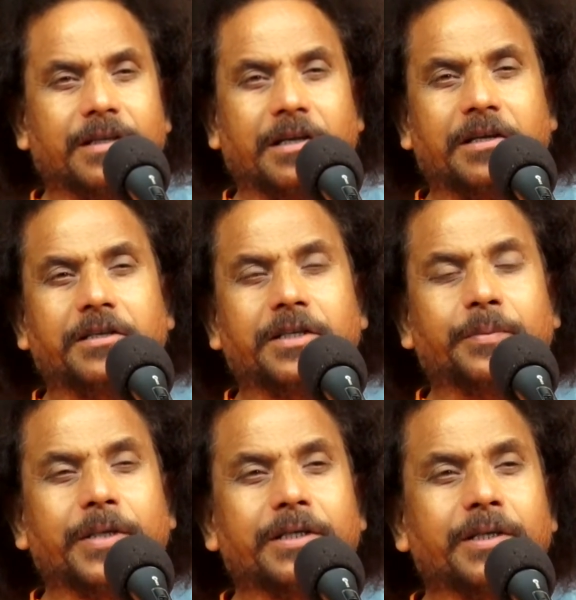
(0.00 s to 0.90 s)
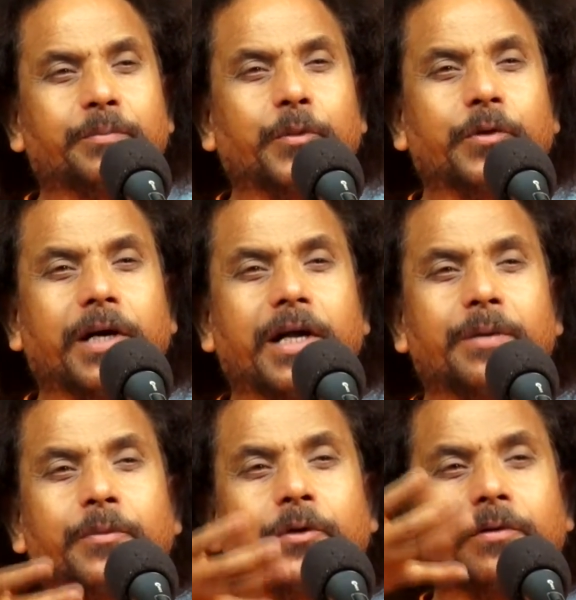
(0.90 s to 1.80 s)
Increase temperature more
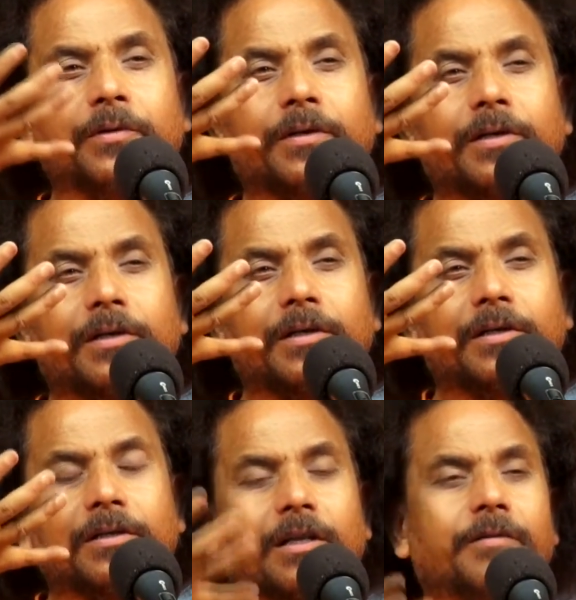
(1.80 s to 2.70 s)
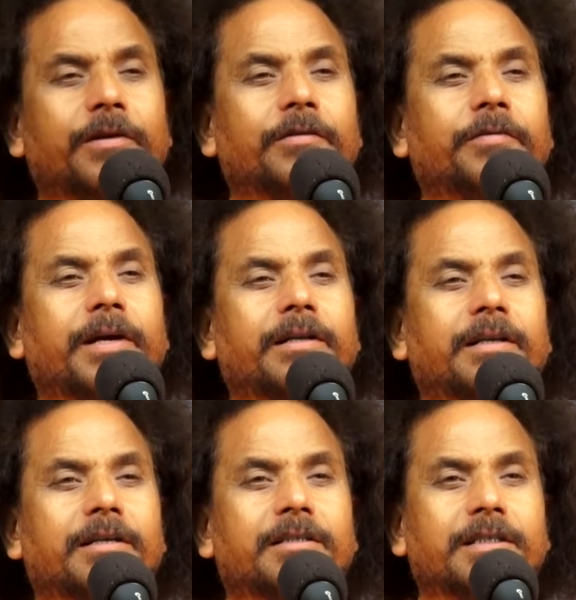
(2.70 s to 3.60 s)
and more. Then you will find
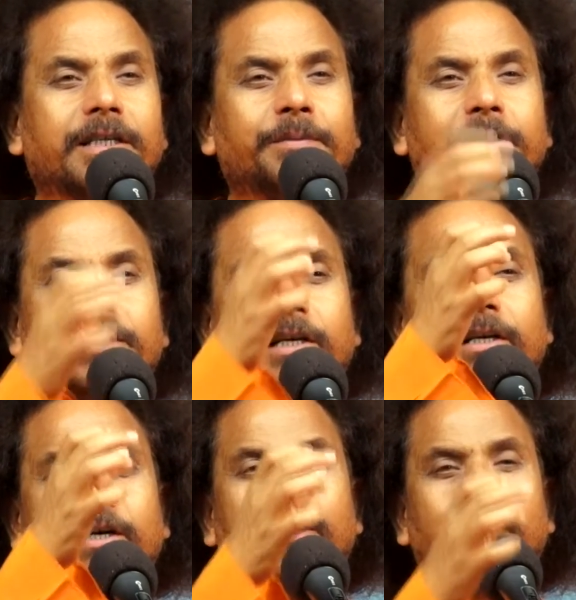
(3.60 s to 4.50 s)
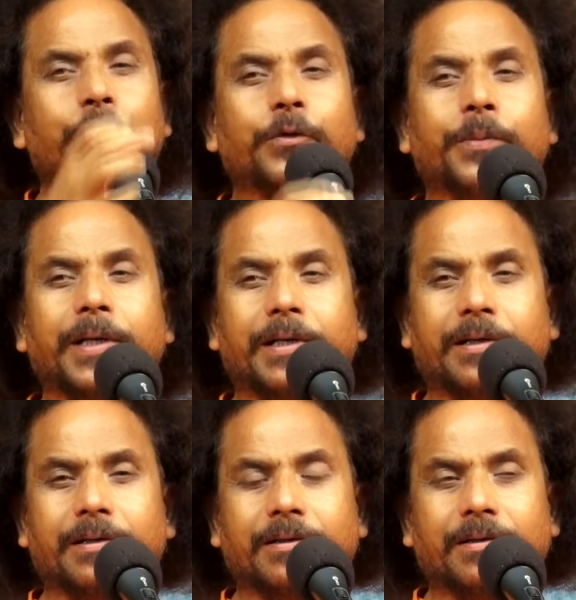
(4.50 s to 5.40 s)
that same silica
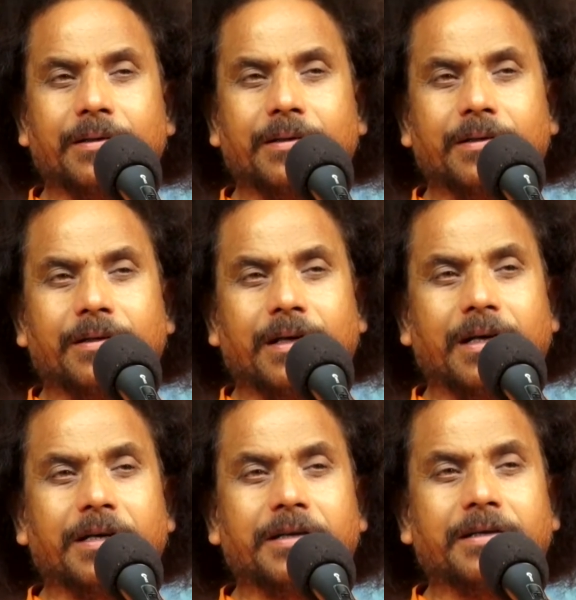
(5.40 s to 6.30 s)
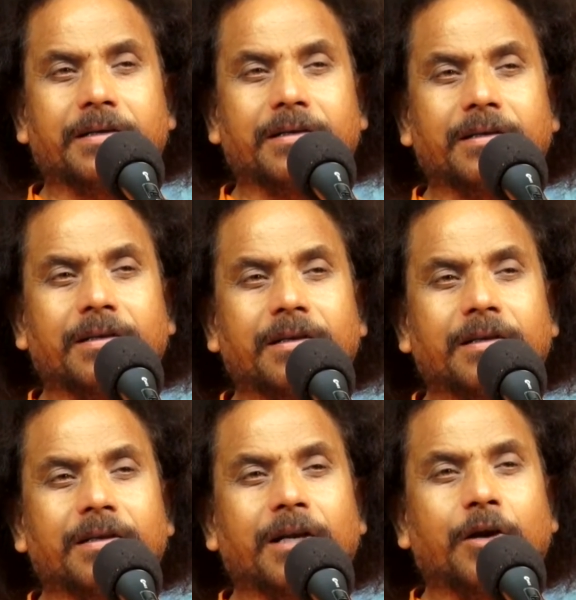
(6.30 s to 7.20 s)
opaque layer
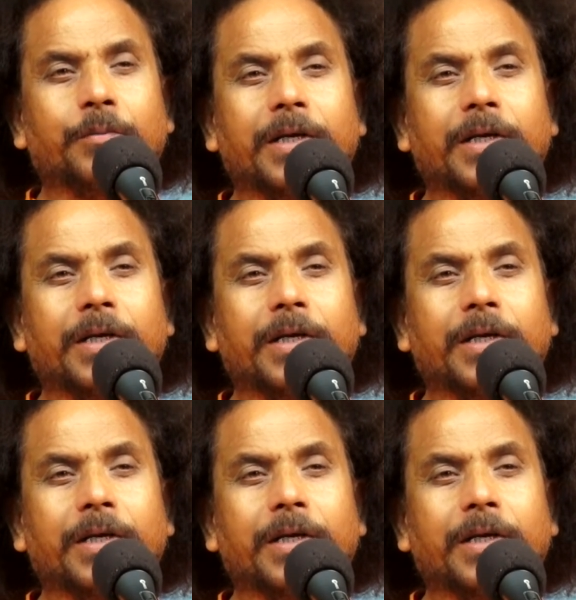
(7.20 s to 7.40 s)
now